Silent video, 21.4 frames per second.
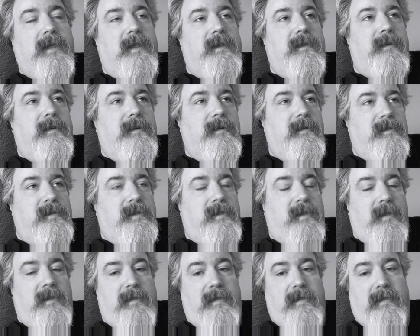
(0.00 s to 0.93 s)
and there's
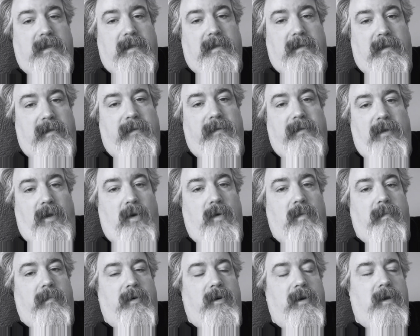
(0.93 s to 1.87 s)
this little
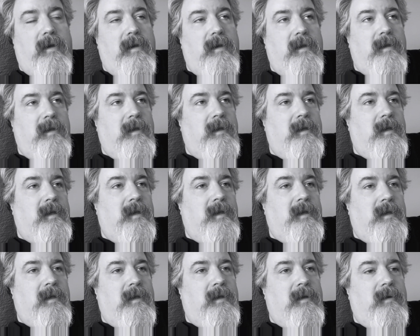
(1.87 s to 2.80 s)
notebook
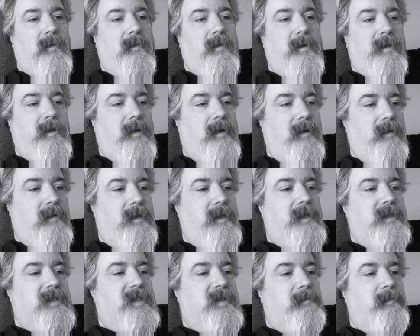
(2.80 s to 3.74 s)
with all
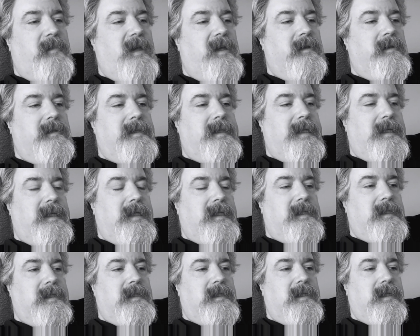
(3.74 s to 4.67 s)
these spells in
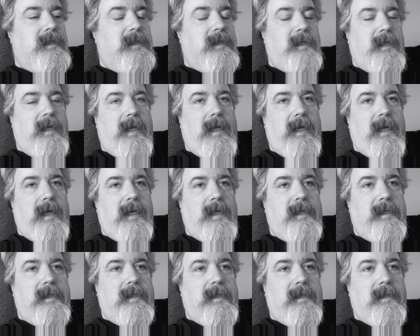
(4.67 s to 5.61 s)
it, and